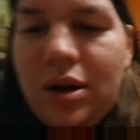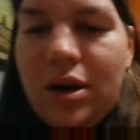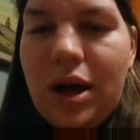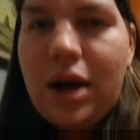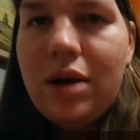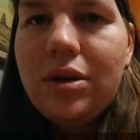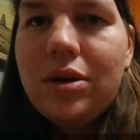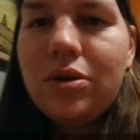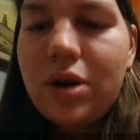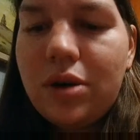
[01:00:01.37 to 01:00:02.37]
I was
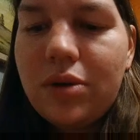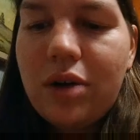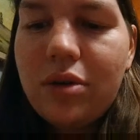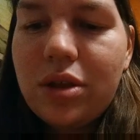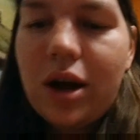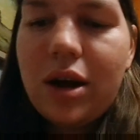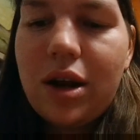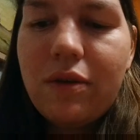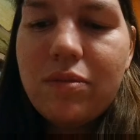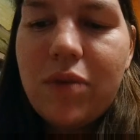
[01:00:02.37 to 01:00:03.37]
toying around with the idea
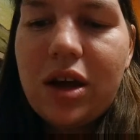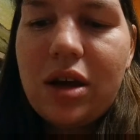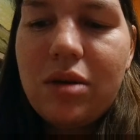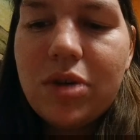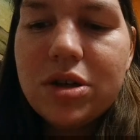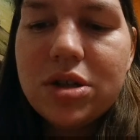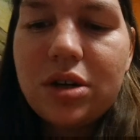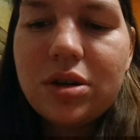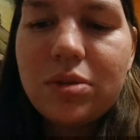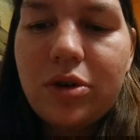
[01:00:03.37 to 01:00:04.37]
of making them
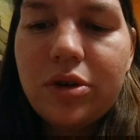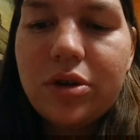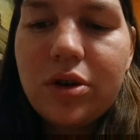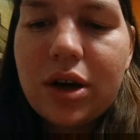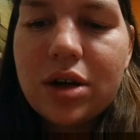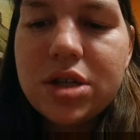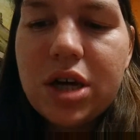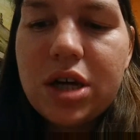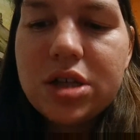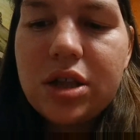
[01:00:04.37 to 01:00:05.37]
adjustable so I could
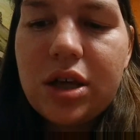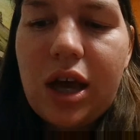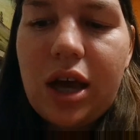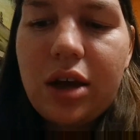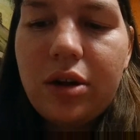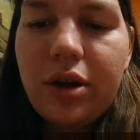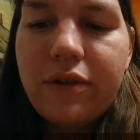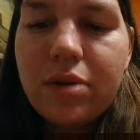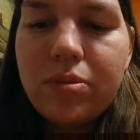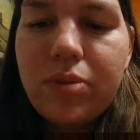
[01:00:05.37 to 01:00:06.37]
change the angle of
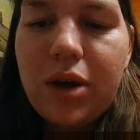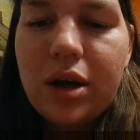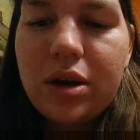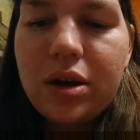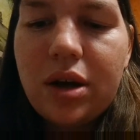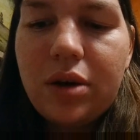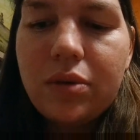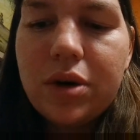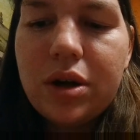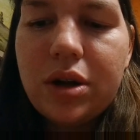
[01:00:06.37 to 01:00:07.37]
it, but it
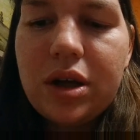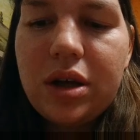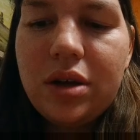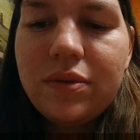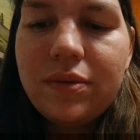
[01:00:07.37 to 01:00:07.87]
really,